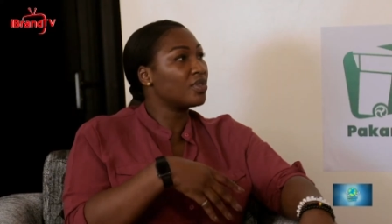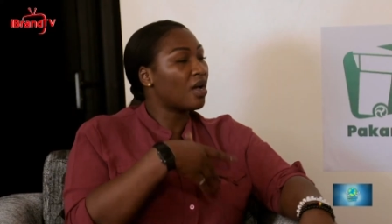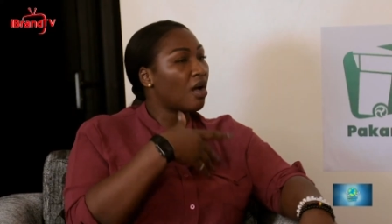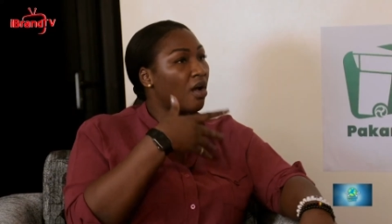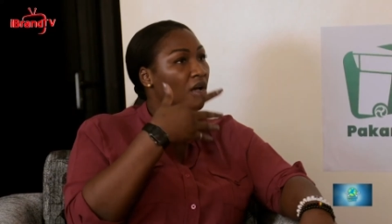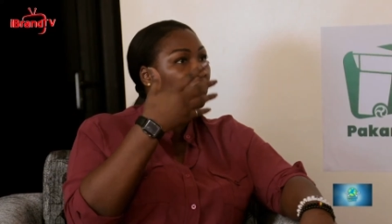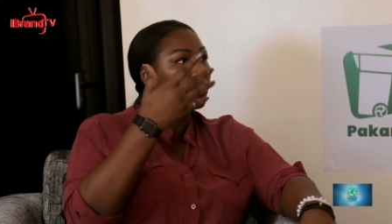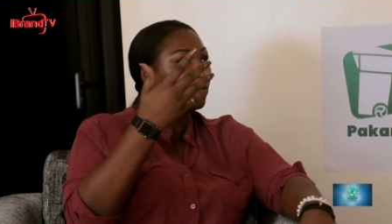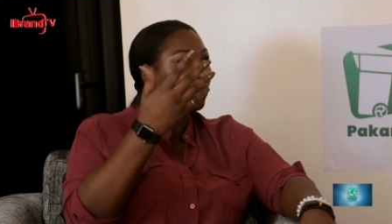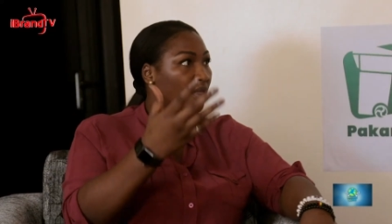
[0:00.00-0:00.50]

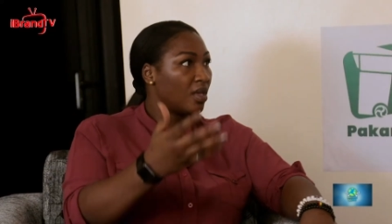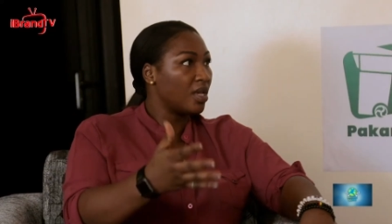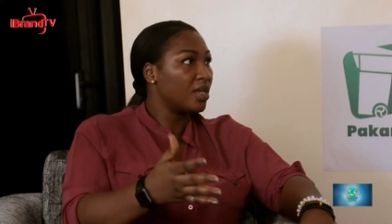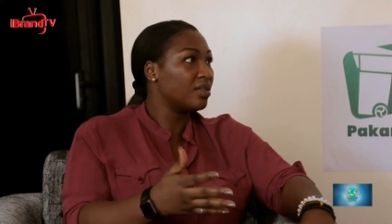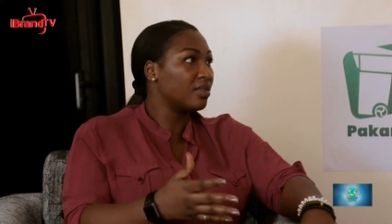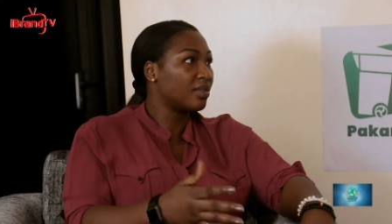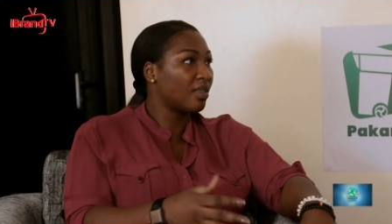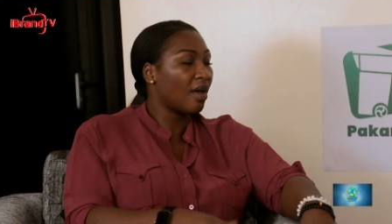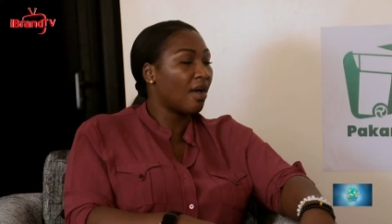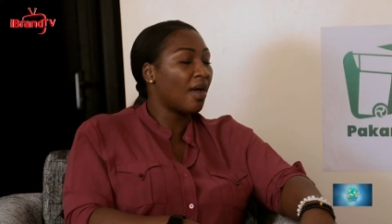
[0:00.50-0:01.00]
are
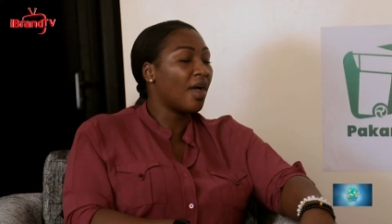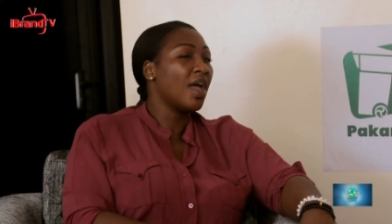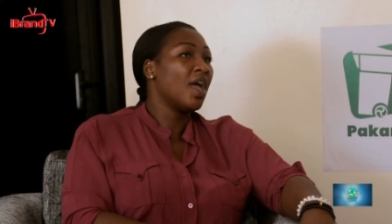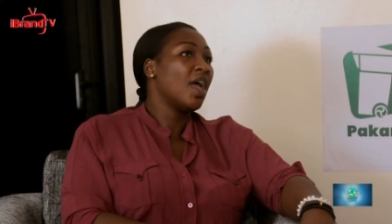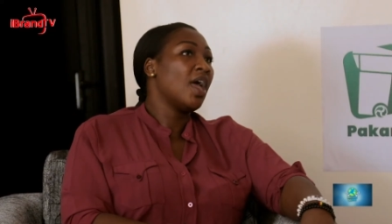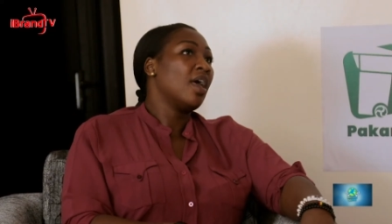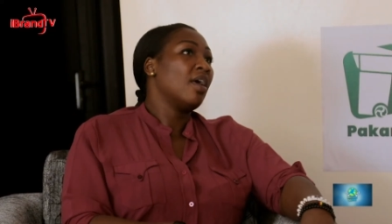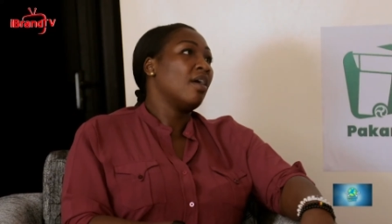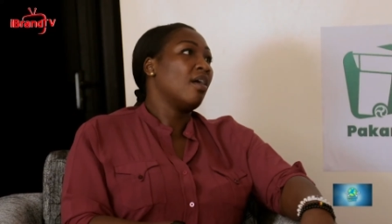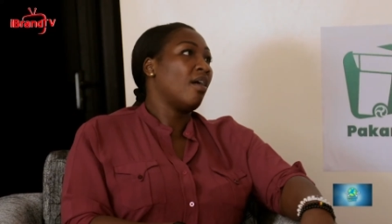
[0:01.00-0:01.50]
things that
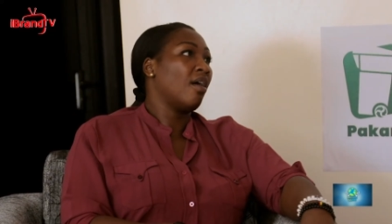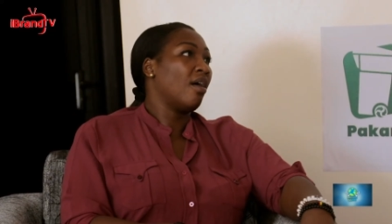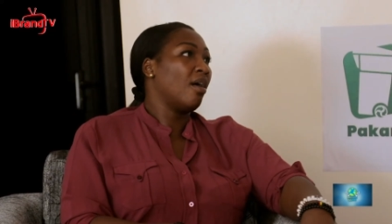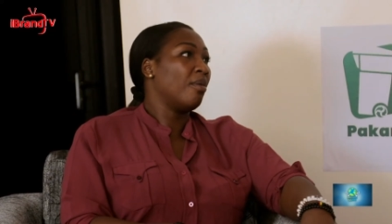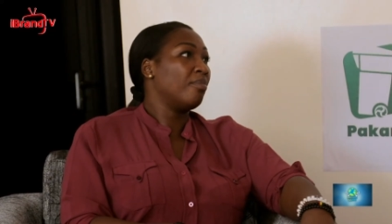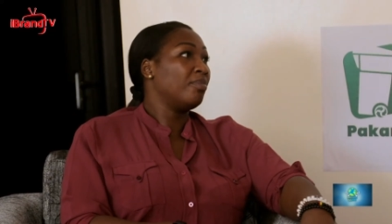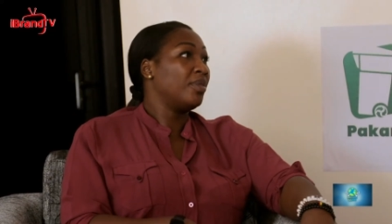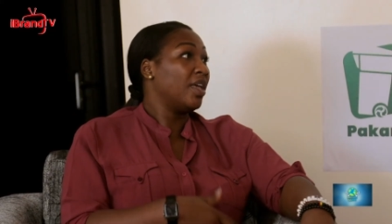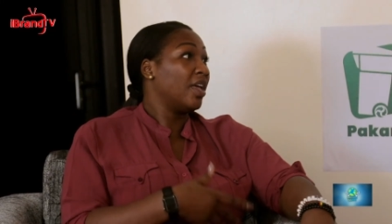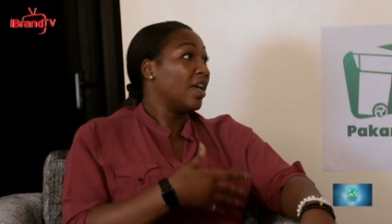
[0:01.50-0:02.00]

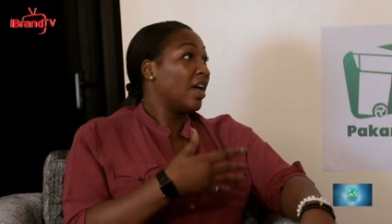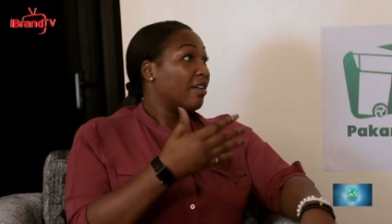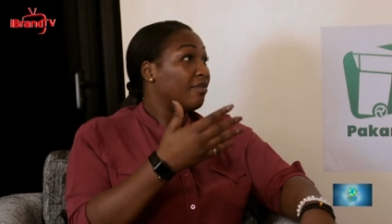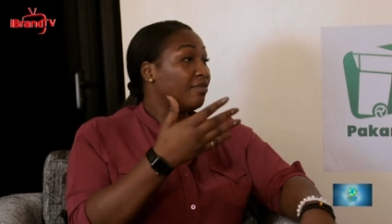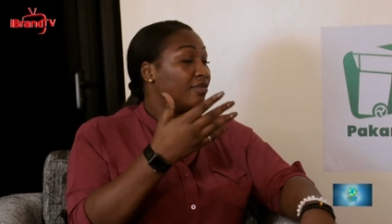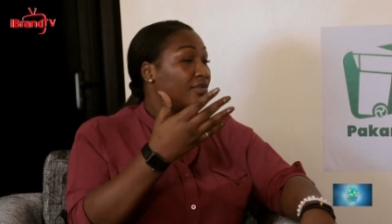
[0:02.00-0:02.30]
um, they have